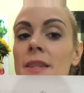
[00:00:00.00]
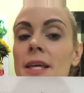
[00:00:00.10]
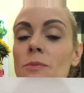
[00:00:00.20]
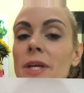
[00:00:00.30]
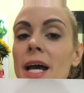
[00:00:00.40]

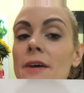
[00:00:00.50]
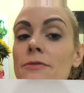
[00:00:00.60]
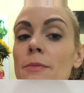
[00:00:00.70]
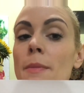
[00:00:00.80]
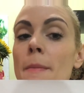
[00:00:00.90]
Then we
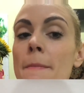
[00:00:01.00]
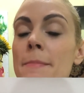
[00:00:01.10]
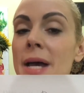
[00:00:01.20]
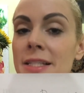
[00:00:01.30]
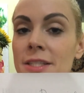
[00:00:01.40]
have
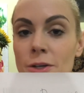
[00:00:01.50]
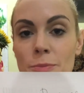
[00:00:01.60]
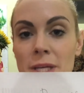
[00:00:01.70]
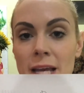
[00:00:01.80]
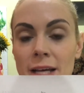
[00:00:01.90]
mezzo
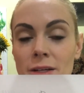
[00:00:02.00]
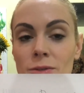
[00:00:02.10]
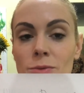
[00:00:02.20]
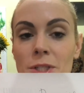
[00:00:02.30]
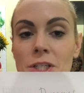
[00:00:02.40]

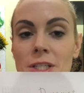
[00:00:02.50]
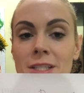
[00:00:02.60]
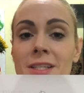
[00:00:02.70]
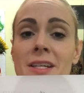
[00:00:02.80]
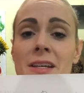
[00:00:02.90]
piano, which
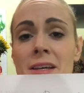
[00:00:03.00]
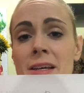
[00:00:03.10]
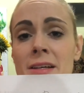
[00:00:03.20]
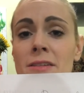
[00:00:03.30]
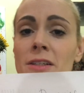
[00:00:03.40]
is
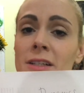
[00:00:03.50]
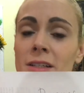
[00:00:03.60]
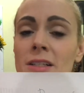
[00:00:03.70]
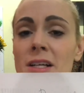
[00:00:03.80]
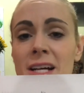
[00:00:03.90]
eh,
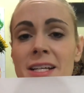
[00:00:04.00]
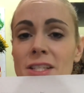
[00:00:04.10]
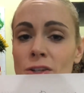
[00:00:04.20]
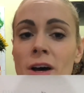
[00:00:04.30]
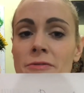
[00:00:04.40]
kind
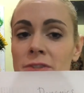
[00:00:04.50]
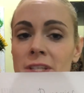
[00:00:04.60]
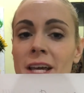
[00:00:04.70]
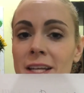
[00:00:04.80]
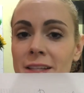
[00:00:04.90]
of
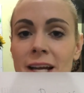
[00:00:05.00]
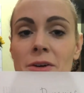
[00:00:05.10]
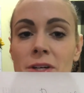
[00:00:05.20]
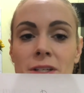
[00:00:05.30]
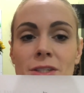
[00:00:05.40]
soft, getting
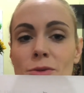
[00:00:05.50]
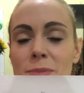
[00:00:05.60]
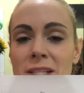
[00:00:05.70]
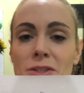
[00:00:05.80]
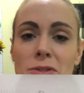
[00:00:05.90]
louder. So
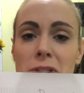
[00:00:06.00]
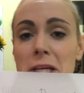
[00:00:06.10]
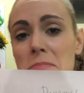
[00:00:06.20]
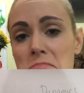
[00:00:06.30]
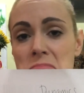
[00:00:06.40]
mezzo's
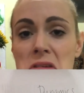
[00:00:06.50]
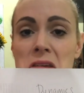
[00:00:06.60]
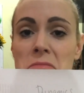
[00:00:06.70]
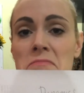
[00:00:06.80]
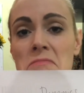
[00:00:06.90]
like
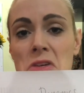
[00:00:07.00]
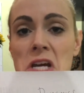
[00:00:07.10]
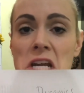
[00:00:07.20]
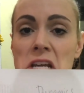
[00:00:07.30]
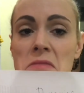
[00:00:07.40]
meh,
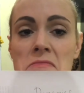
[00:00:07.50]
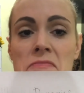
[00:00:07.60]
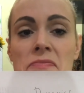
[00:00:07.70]
kind of.